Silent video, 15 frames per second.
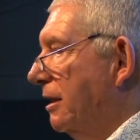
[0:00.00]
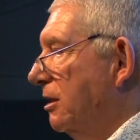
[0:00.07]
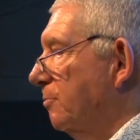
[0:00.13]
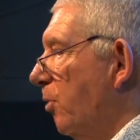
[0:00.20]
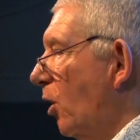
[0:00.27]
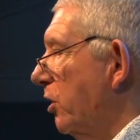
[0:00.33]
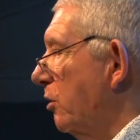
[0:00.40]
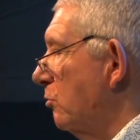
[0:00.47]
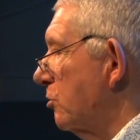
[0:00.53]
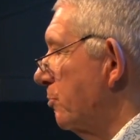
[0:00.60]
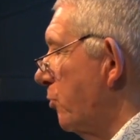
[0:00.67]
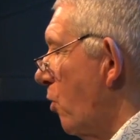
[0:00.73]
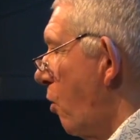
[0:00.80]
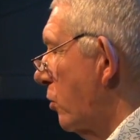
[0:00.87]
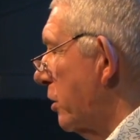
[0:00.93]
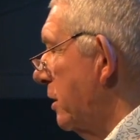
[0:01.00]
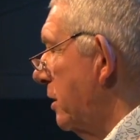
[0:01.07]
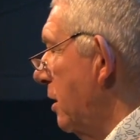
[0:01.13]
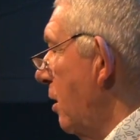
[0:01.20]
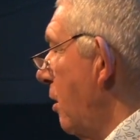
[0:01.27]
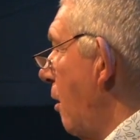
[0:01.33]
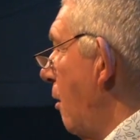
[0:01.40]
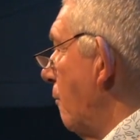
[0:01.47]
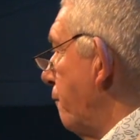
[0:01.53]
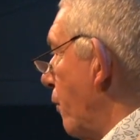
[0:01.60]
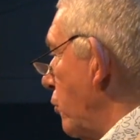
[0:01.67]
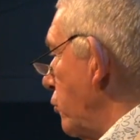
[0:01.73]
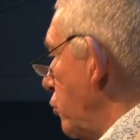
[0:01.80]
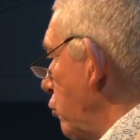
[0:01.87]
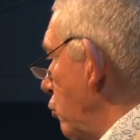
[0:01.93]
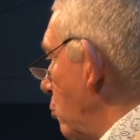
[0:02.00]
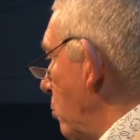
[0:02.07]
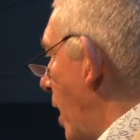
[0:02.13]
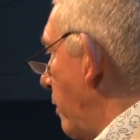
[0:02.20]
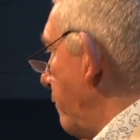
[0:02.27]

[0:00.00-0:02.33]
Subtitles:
his body was broken. For you